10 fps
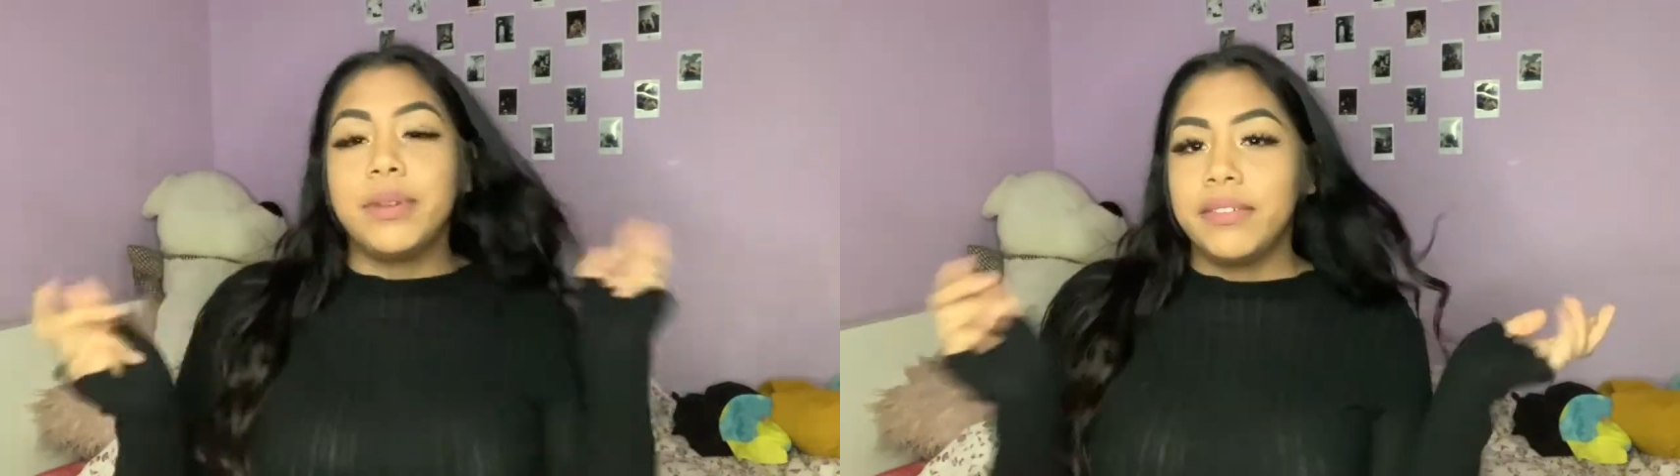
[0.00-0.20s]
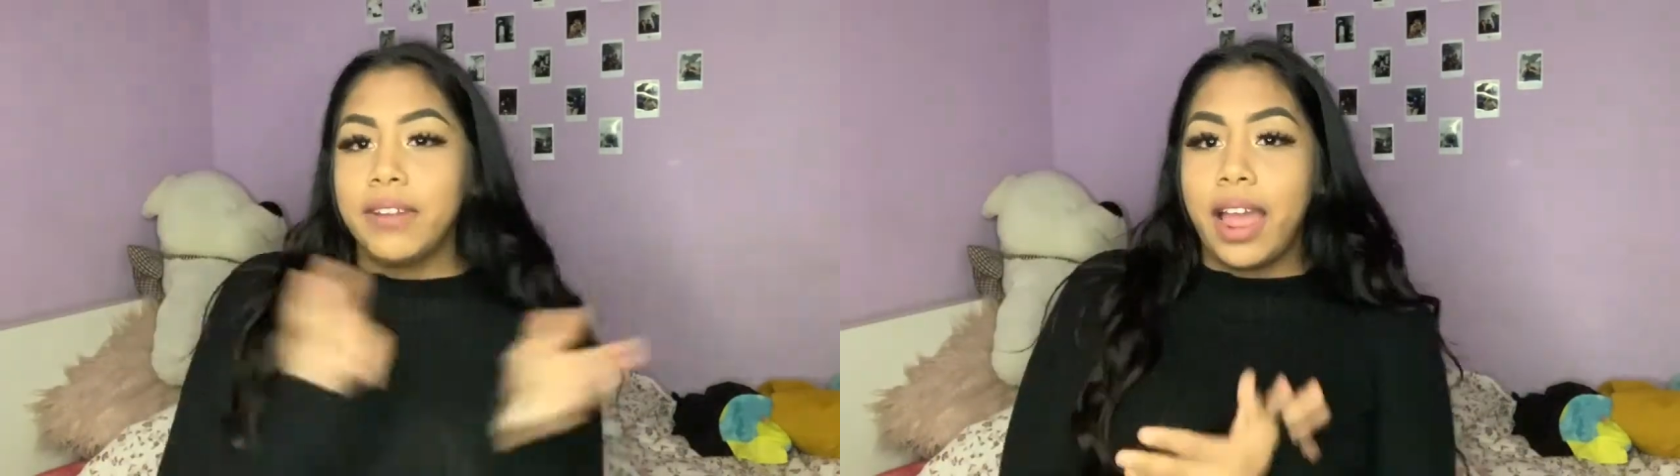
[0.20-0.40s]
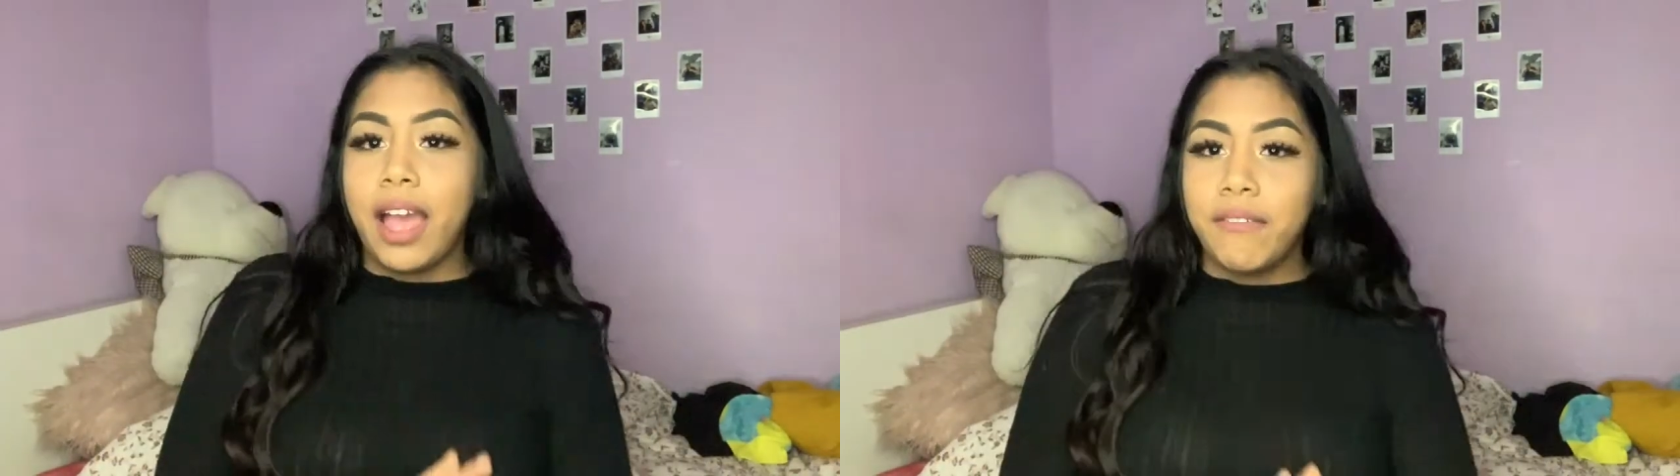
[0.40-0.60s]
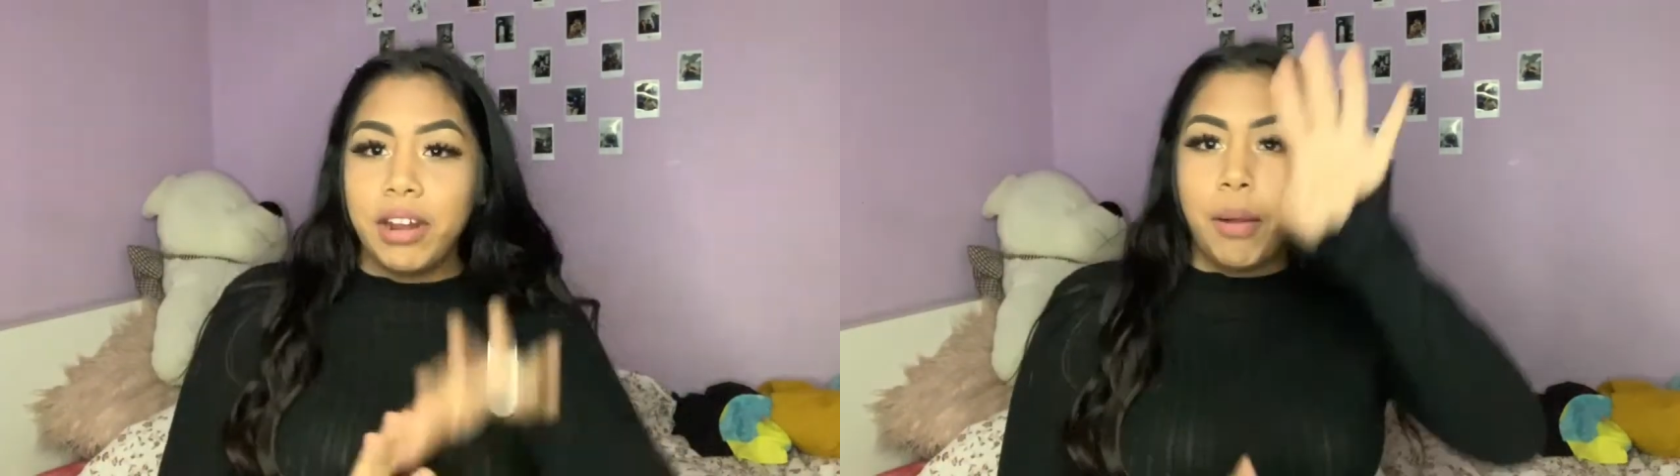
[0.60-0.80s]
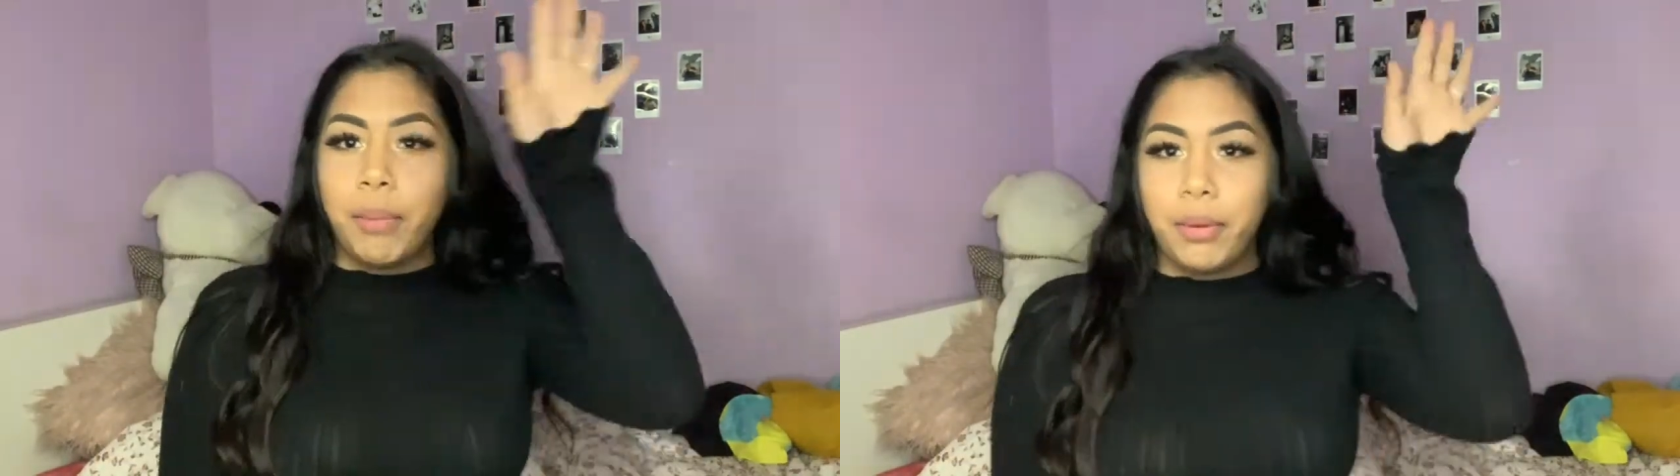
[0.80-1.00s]
but if I have
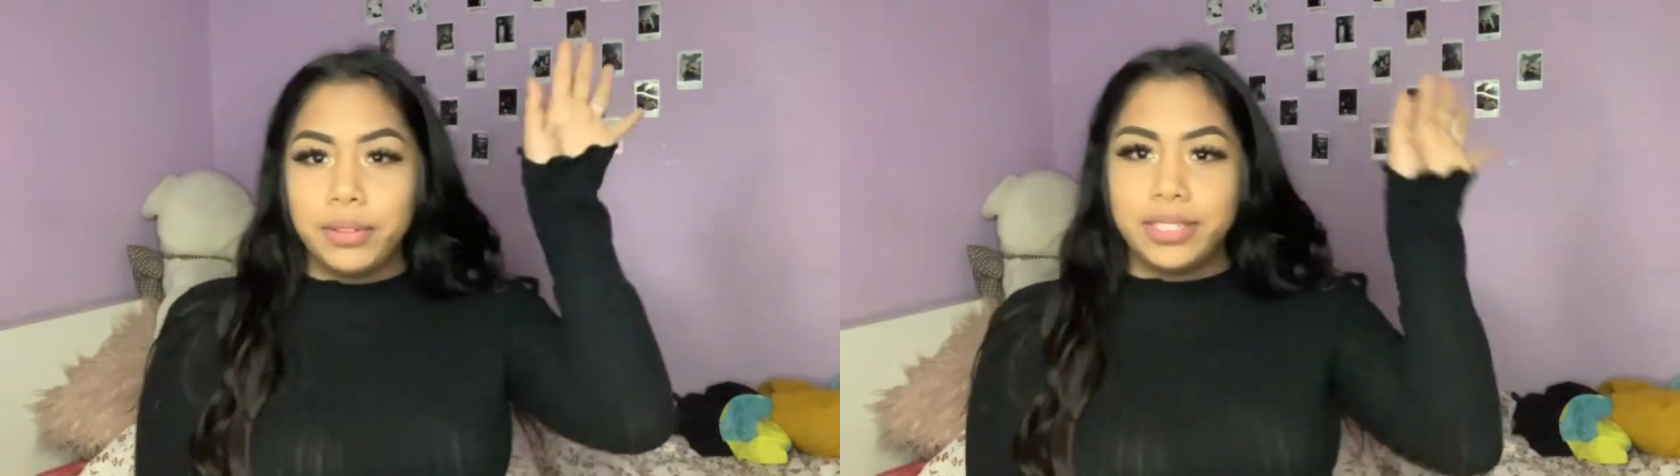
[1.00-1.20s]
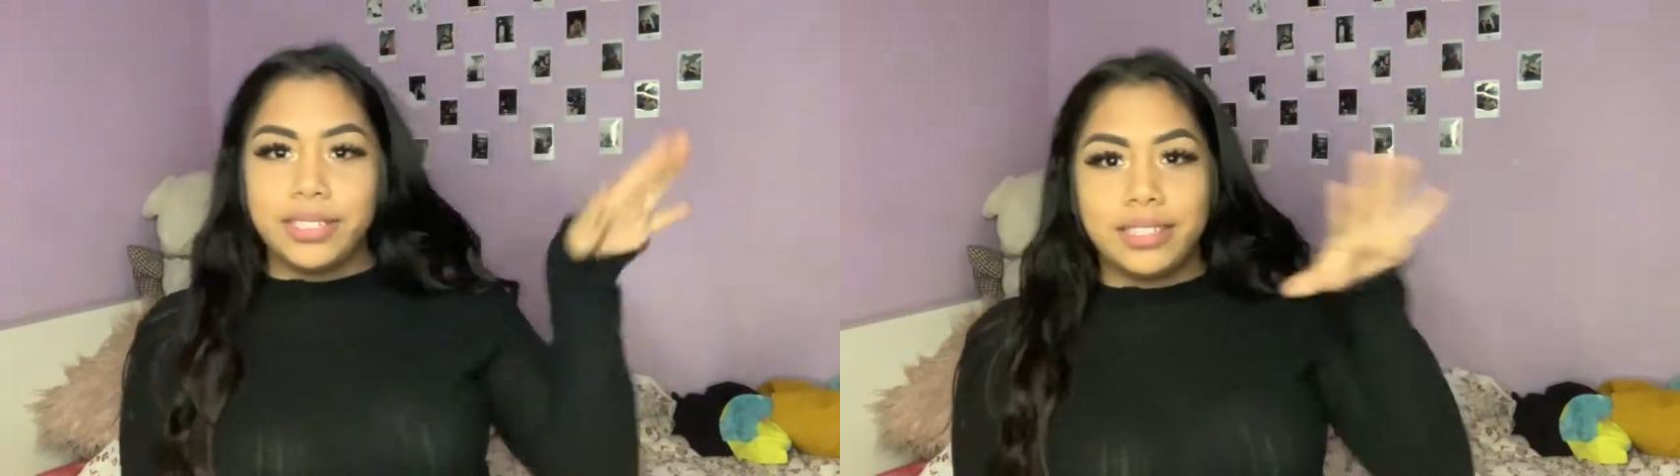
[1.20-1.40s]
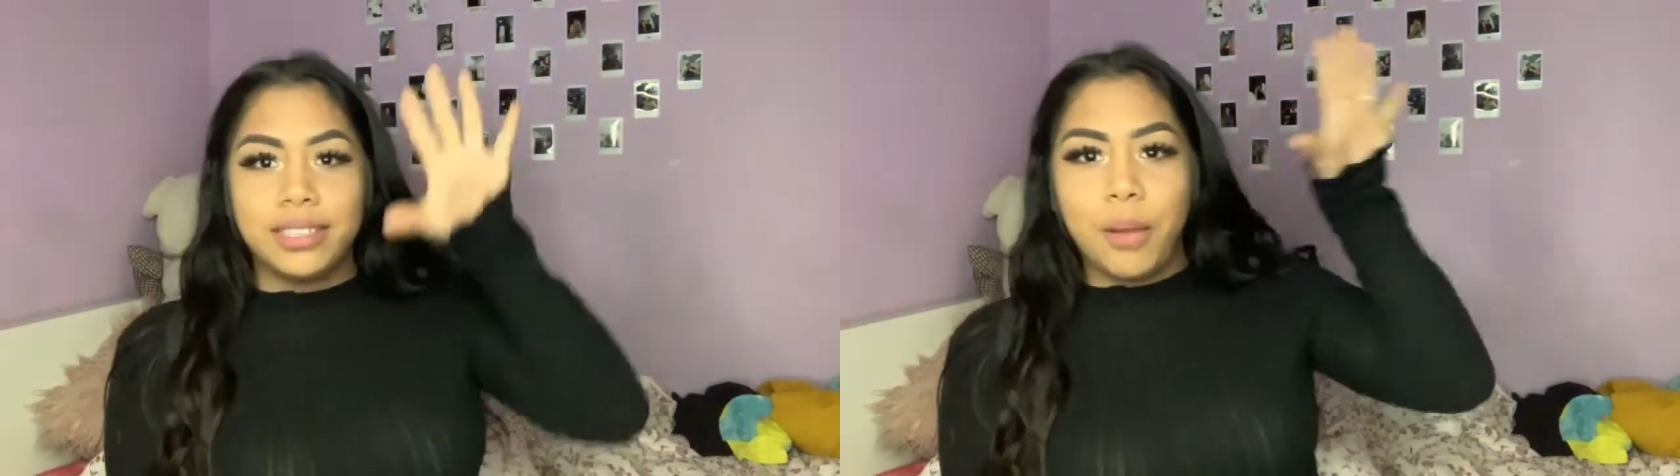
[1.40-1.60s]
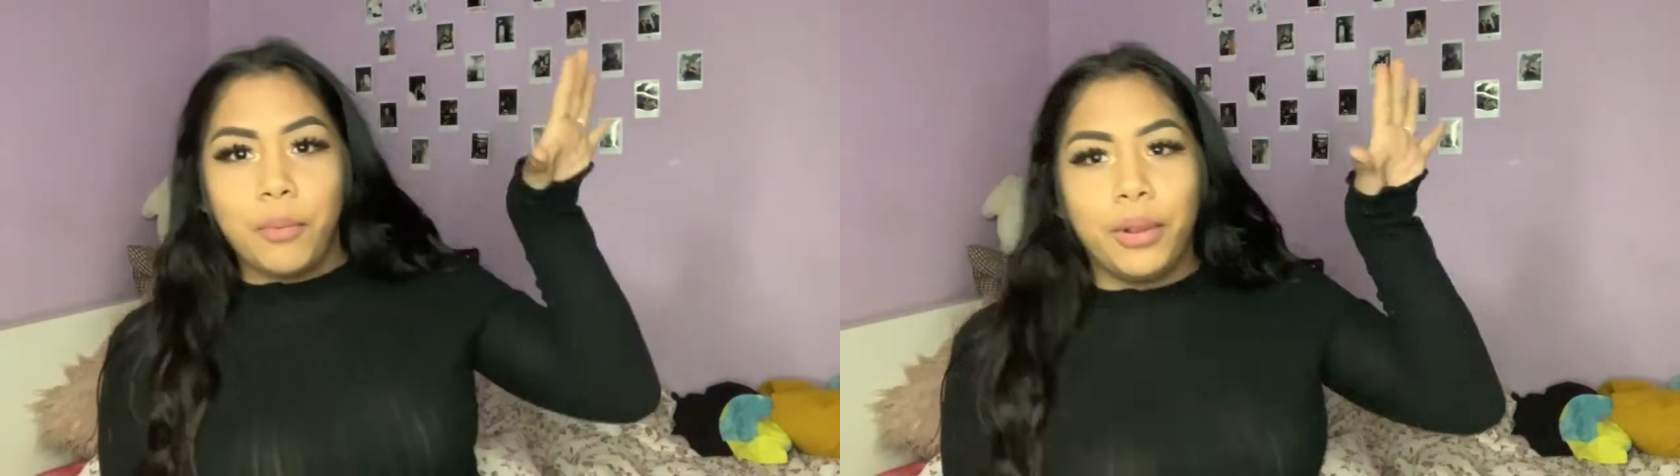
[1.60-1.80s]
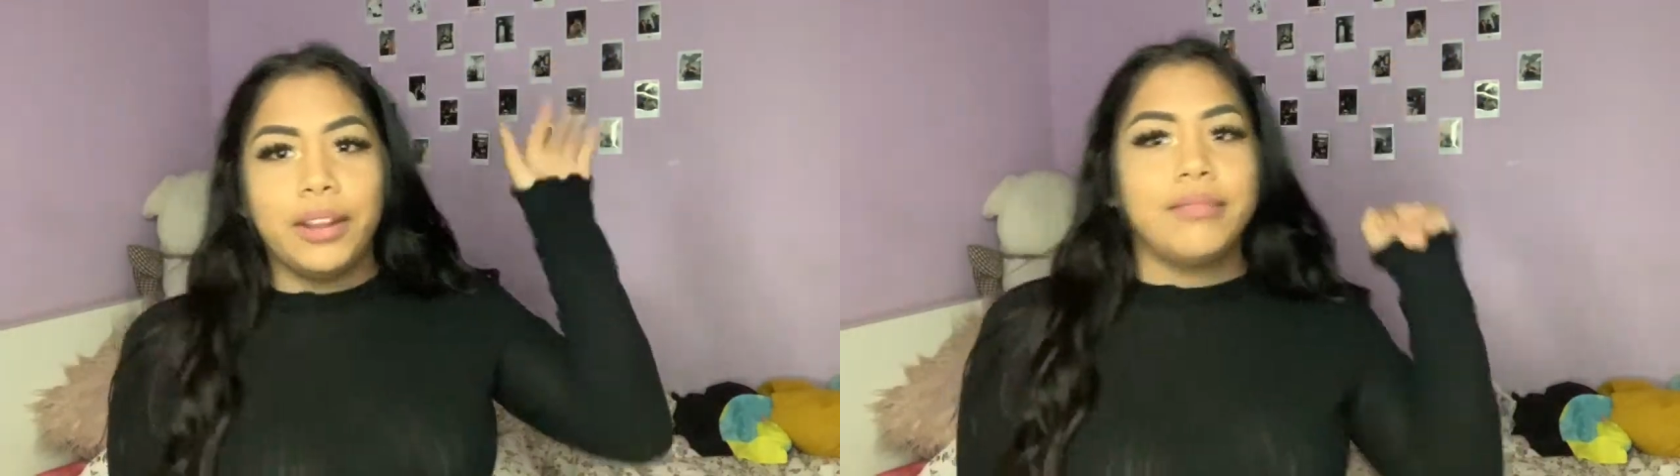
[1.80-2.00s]
it, I'll post it
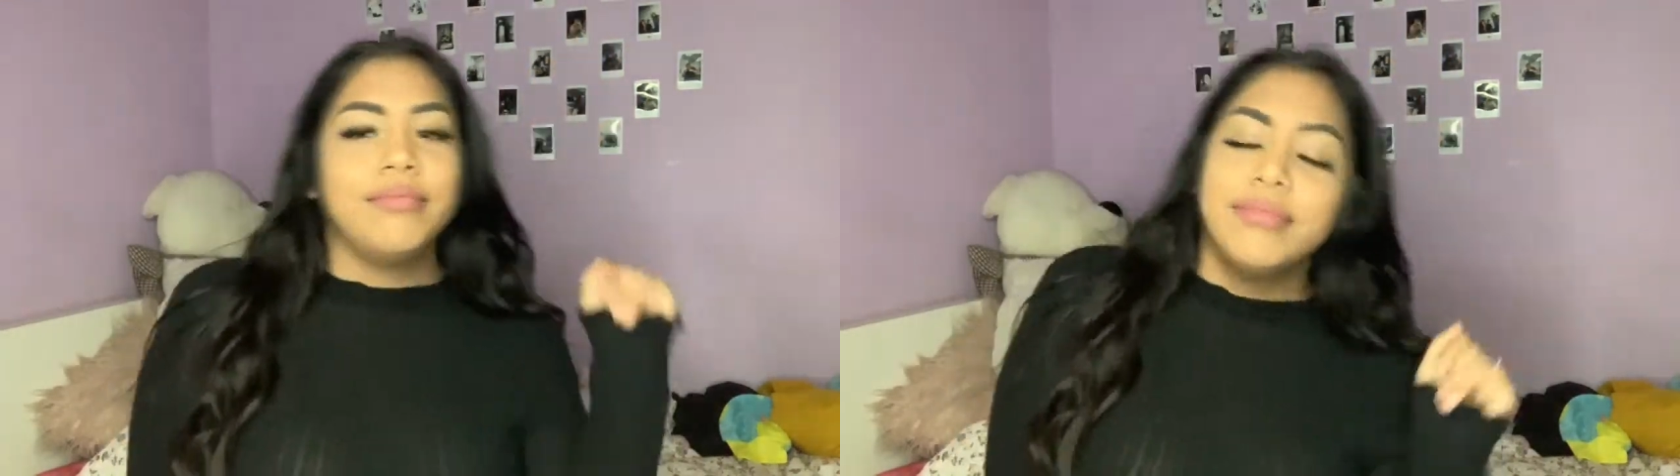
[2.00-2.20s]
somewhere.